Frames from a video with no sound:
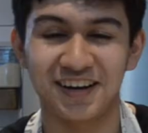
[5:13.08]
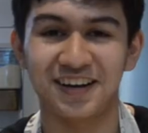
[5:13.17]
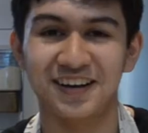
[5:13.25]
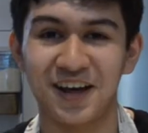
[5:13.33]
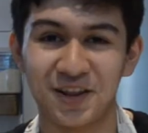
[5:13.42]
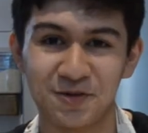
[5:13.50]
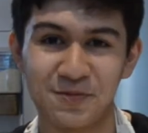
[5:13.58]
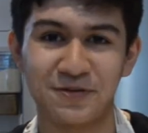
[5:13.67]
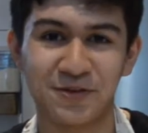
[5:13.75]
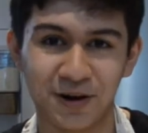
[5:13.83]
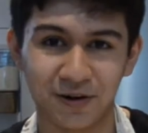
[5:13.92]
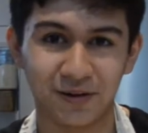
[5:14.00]
Now that
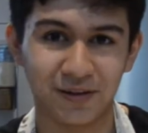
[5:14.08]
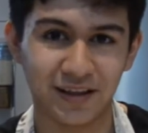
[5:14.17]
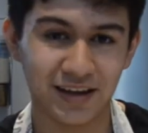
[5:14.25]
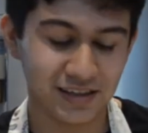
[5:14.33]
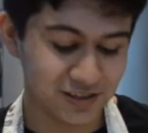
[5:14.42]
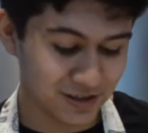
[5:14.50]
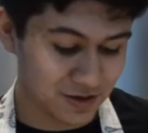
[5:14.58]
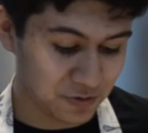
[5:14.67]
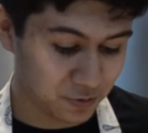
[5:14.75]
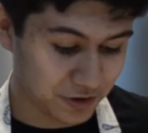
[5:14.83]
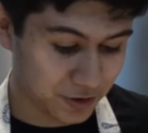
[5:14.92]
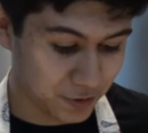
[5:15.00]
we've got all of that
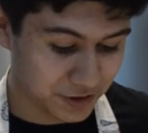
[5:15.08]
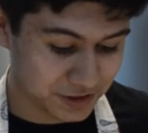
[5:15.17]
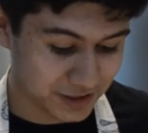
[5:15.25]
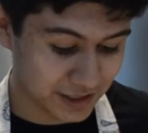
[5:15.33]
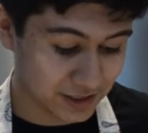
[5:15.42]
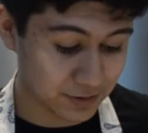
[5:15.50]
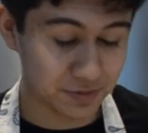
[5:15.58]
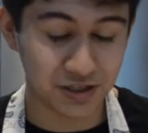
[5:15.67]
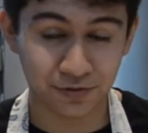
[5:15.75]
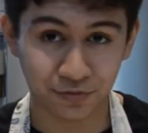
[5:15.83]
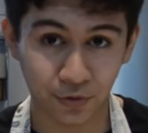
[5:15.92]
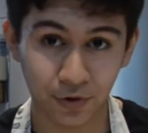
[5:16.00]
done, we're going to get some
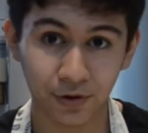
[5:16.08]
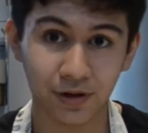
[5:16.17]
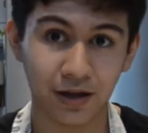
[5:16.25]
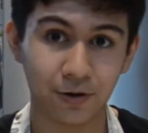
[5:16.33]
tin foil